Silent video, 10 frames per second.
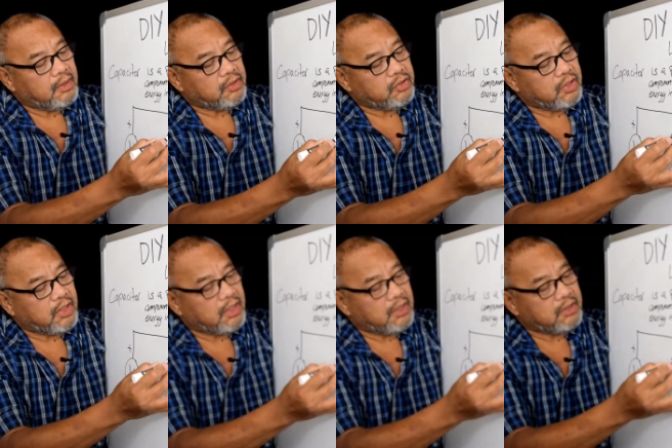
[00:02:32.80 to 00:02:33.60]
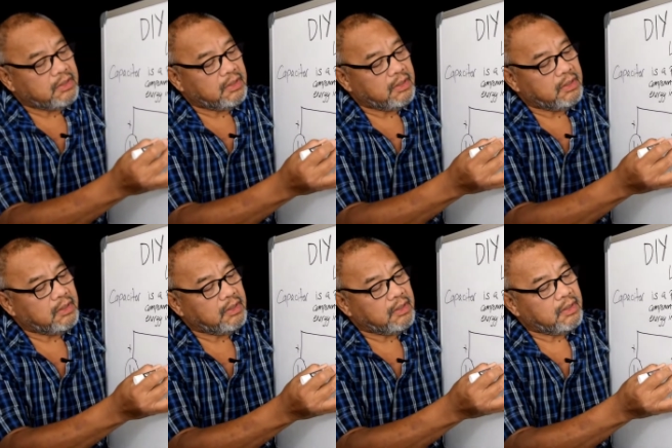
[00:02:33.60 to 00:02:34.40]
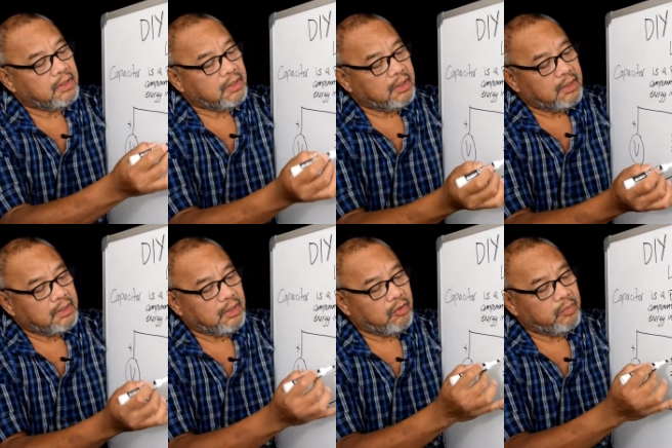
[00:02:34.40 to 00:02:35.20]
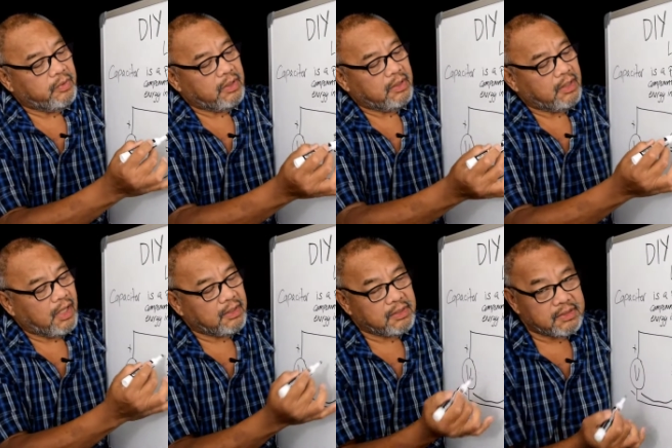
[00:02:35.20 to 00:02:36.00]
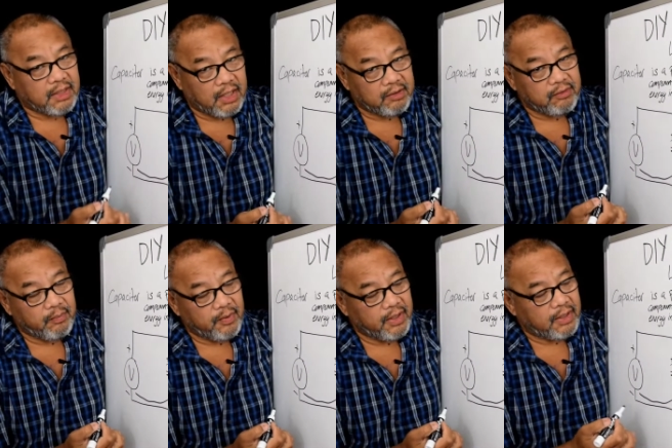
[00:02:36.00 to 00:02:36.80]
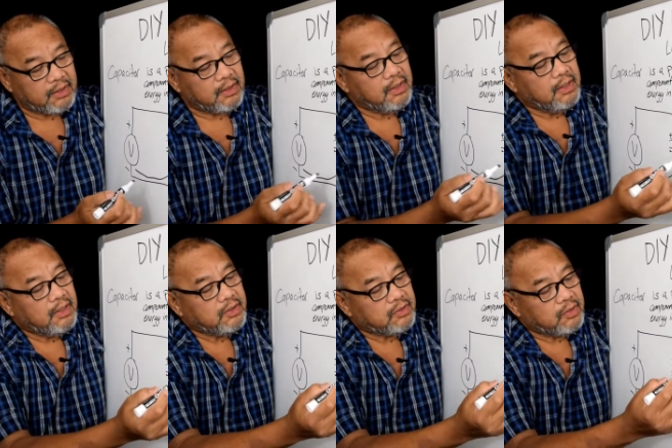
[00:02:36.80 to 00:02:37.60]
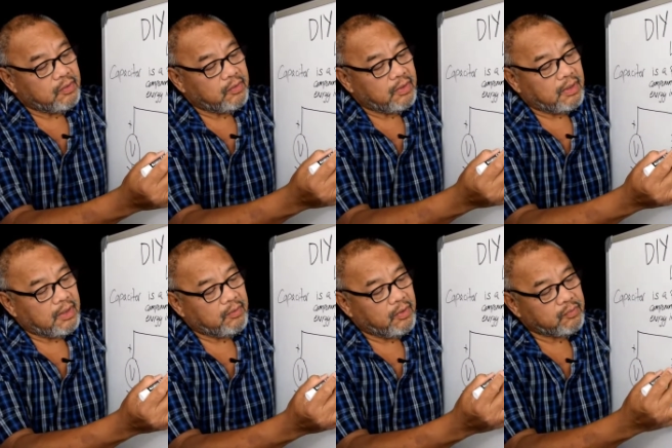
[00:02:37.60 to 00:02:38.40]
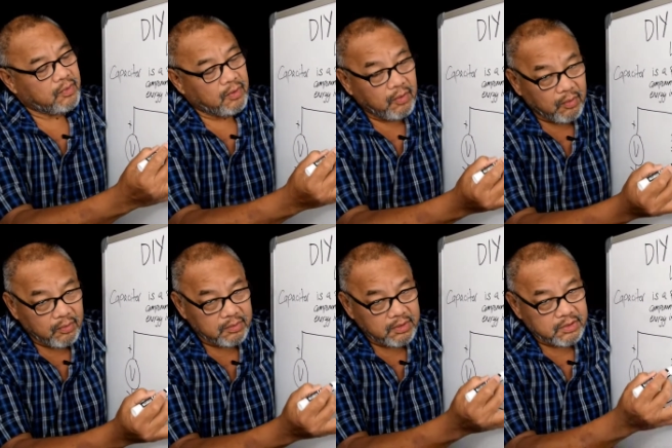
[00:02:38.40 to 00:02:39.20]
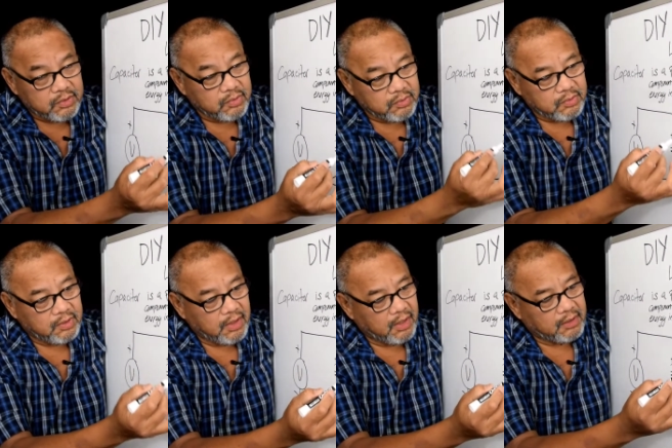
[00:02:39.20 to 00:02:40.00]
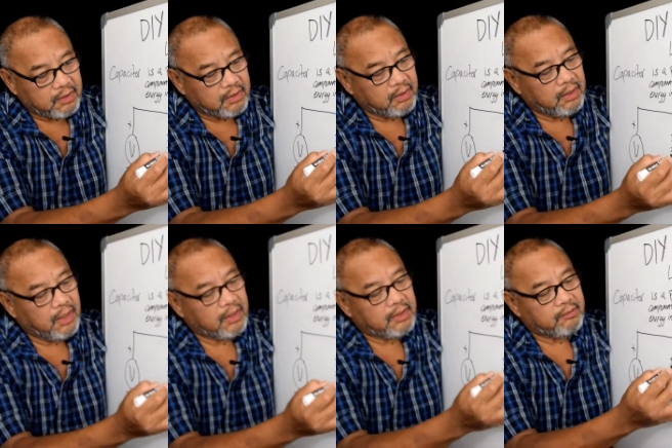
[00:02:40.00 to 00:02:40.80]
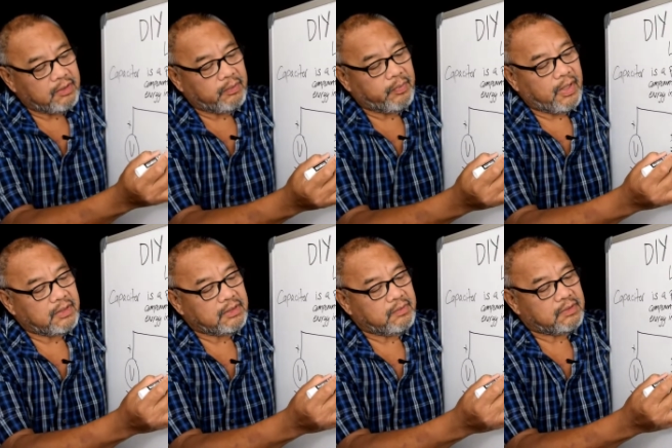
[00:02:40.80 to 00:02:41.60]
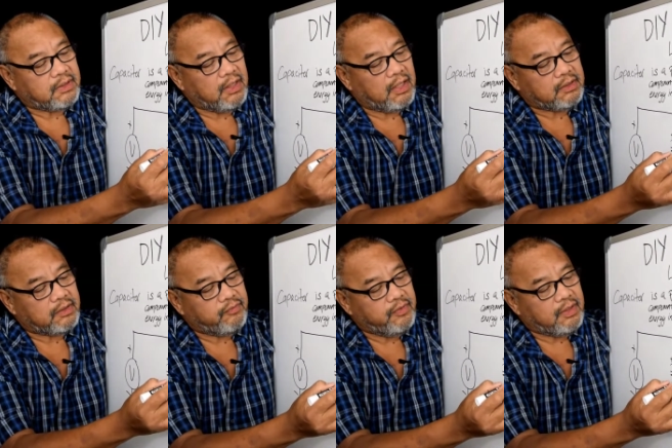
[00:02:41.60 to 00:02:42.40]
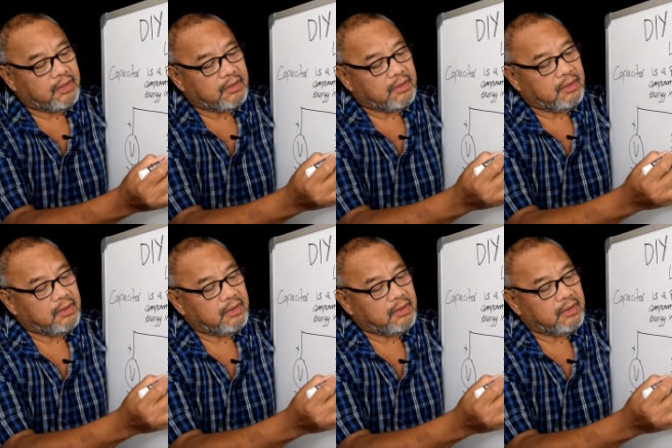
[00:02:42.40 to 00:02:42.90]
charge that will be in the other side of the plate. So what will hold these two together, the negative and the positive, is an electric field.